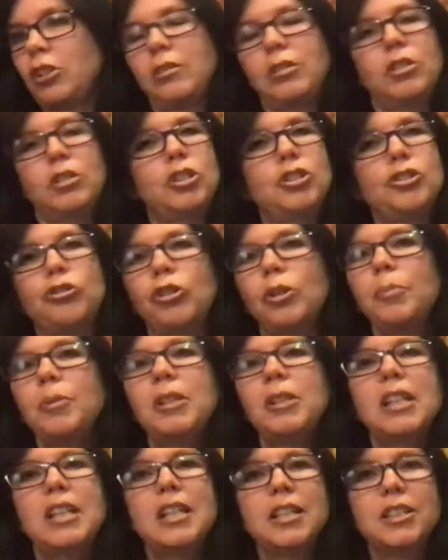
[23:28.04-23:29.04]

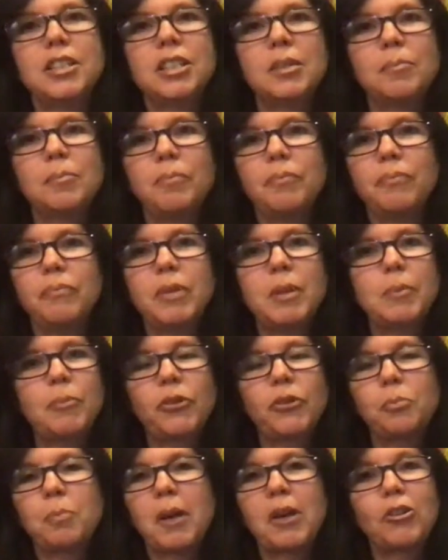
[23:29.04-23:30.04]
contributing to
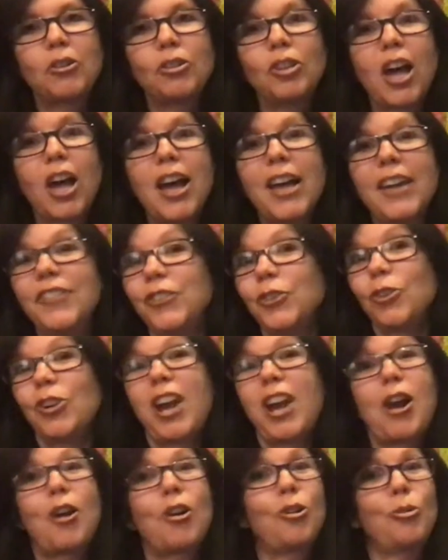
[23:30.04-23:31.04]
people's better lives or
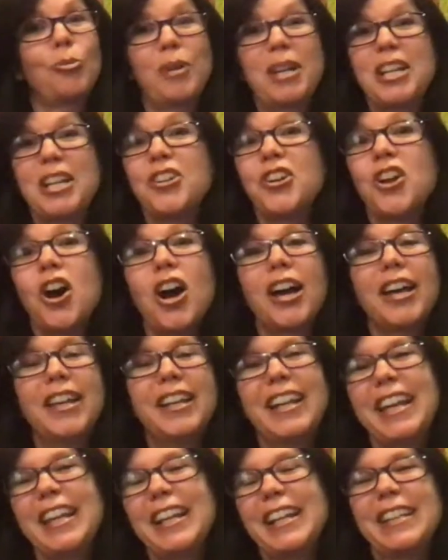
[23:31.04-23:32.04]
how are we not
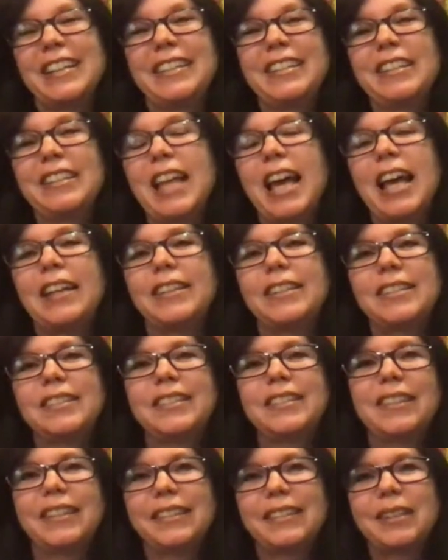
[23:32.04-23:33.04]
and so
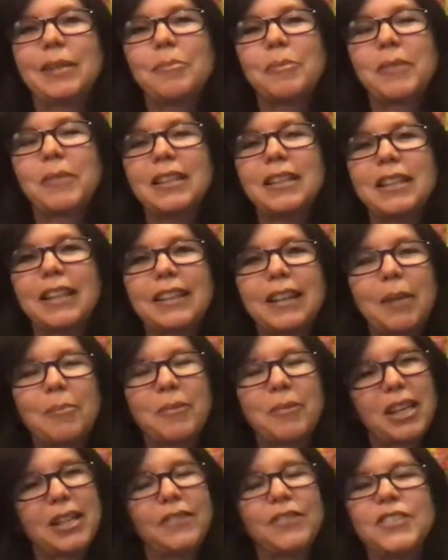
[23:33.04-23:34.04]
that's something that i'm
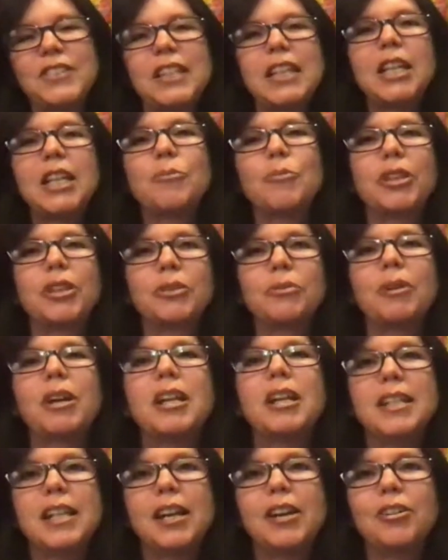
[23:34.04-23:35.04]
kind of sitting with
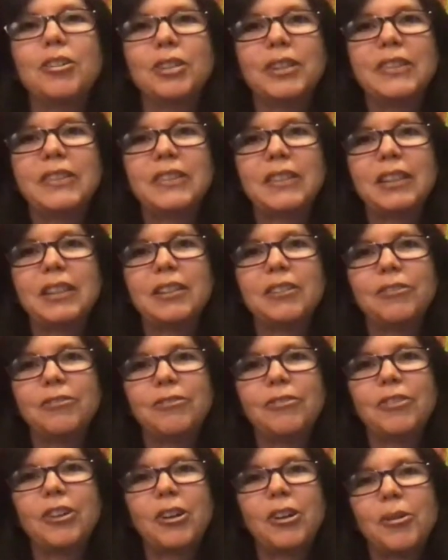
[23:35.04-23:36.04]
right now is if
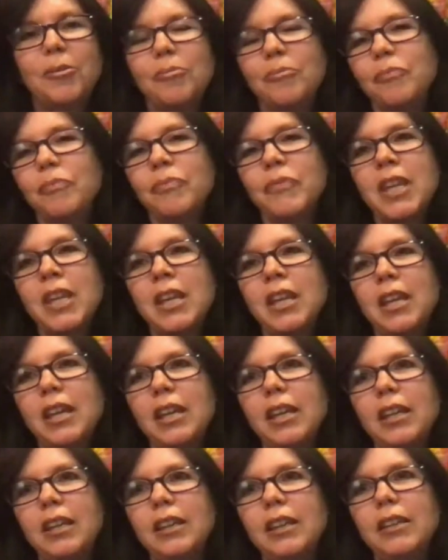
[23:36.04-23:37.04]
um,
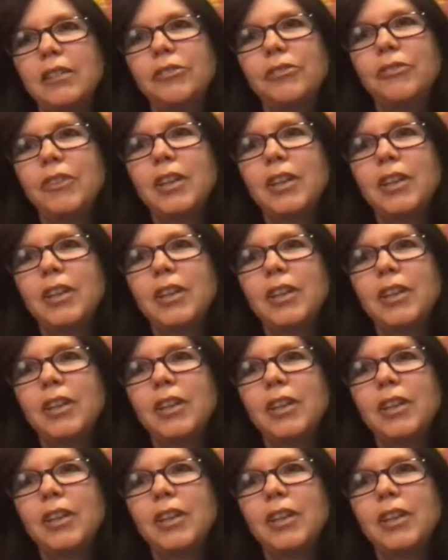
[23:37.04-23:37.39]
if